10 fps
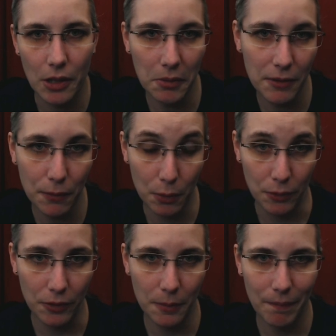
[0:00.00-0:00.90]
January
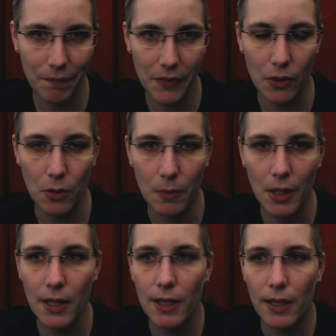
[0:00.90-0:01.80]
1st. So
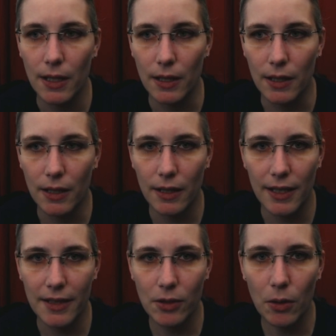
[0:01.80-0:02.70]
uh,
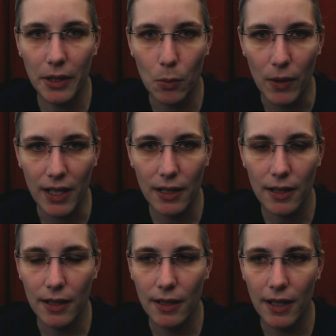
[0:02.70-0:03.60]
it's going
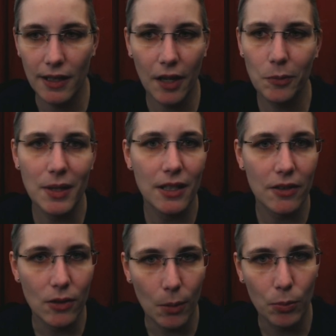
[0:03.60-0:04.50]
away. Uh, that doesn't mean
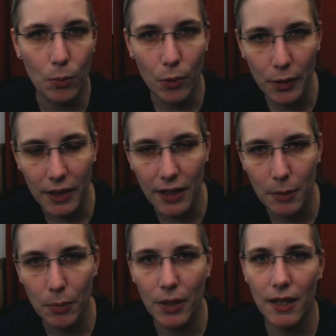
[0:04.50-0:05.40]
it stops
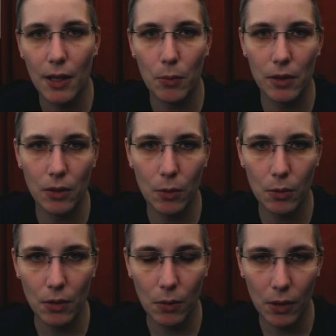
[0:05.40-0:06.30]
working, but there will
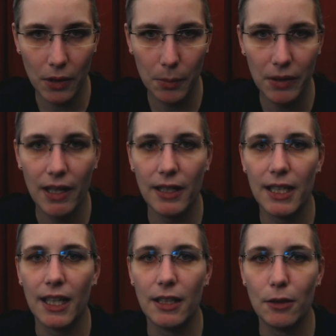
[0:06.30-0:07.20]
no, no longer be
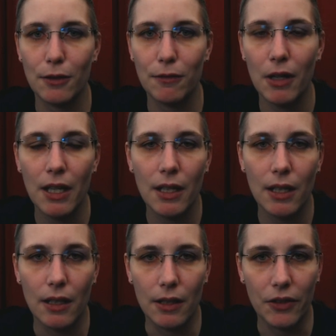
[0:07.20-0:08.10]
any kind of
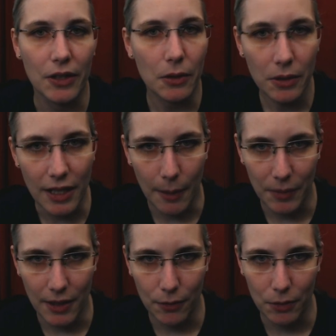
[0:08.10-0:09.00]
uh, security
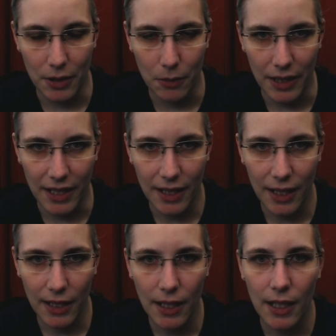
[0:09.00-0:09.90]
updates for it or
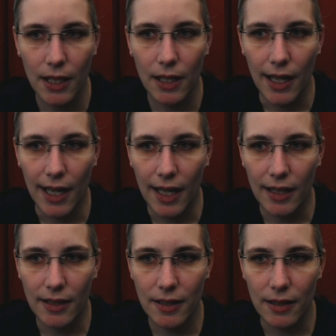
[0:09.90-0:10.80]
anything.
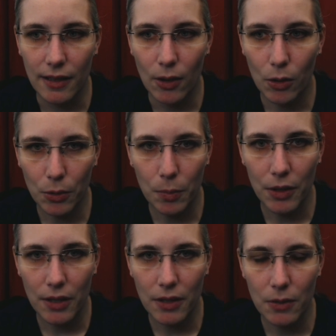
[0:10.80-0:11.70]
And uh,
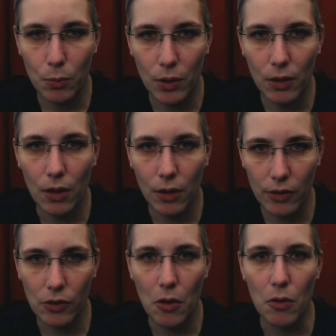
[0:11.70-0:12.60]
Octoprint will
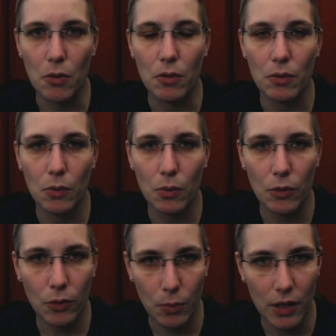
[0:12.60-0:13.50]
also
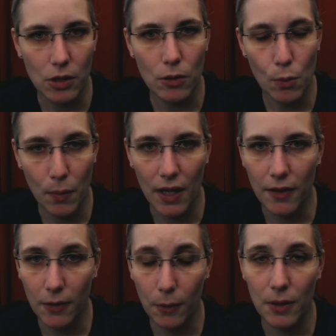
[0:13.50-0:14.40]
switch to
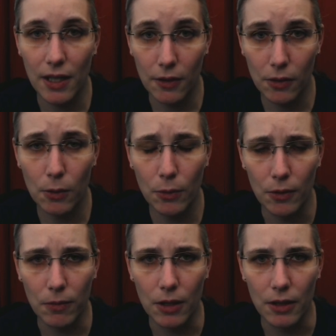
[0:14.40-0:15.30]
Python 3
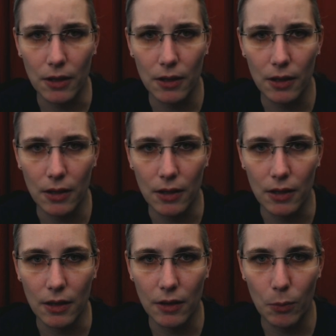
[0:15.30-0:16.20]
exclusively
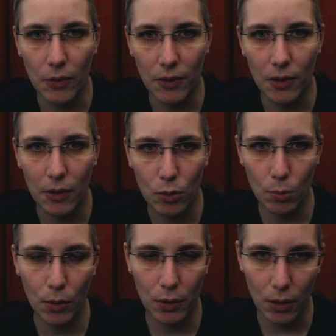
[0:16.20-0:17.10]
uh, with
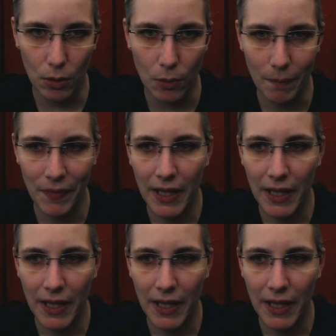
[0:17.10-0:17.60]
2.0.